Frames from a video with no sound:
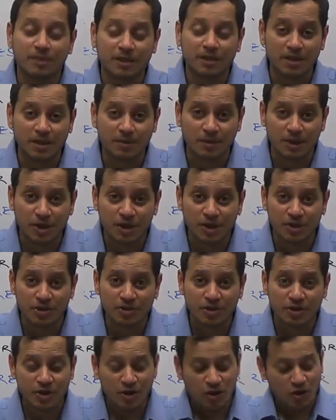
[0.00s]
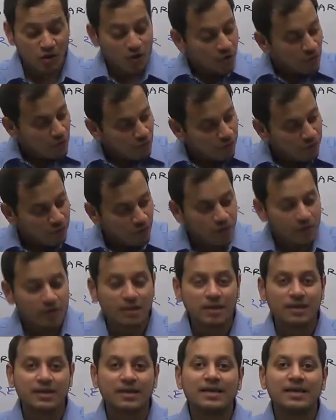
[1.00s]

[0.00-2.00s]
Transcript: Madhya Pradesh. Fourth,